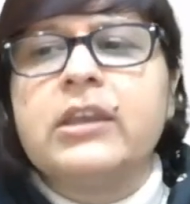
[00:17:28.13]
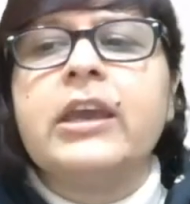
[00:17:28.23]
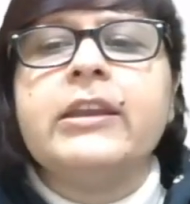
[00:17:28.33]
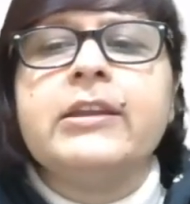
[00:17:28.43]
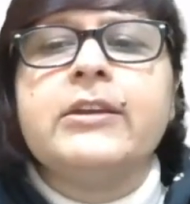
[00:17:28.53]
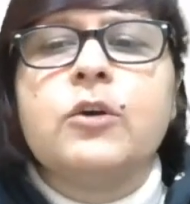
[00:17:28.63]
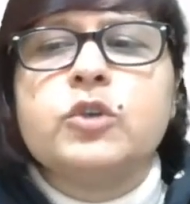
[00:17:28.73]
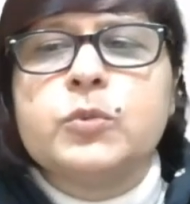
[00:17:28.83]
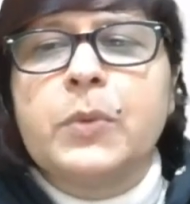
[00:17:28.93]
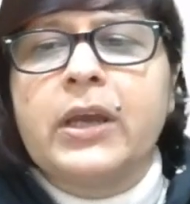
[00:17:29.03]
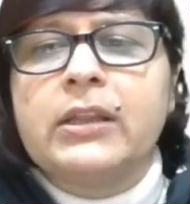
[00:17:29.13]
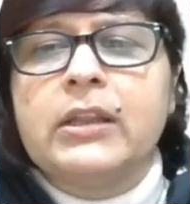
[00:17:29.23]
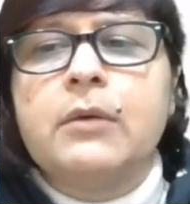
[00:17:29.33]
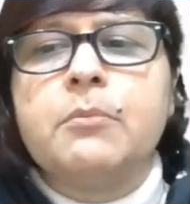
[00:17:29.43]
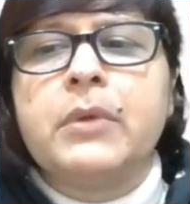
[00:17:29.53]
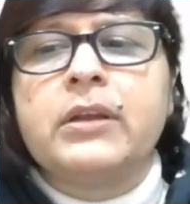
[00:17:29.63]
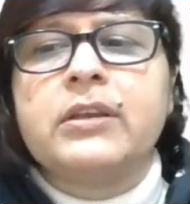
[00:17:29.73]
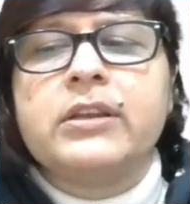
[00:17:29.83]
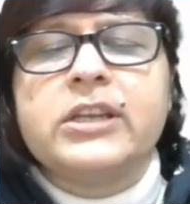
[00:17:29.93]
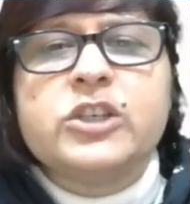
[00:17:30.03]
carried out by the
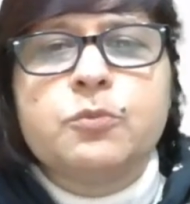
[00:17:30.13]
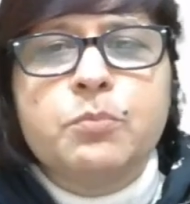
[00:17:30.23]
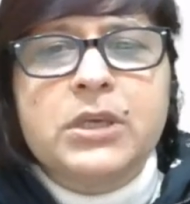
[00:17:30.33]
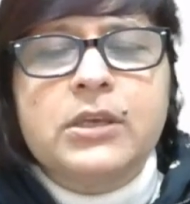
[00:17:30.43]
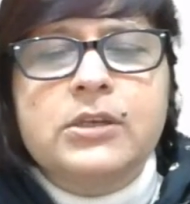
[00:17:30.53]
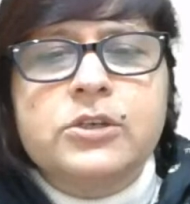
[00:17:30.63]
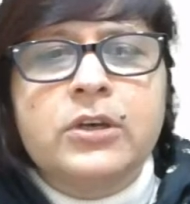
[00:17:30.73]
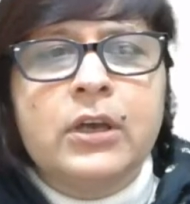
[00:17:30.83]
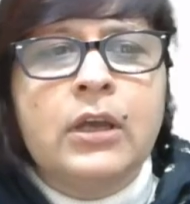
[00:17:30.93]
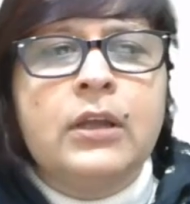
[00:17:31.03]
Margaret Mead,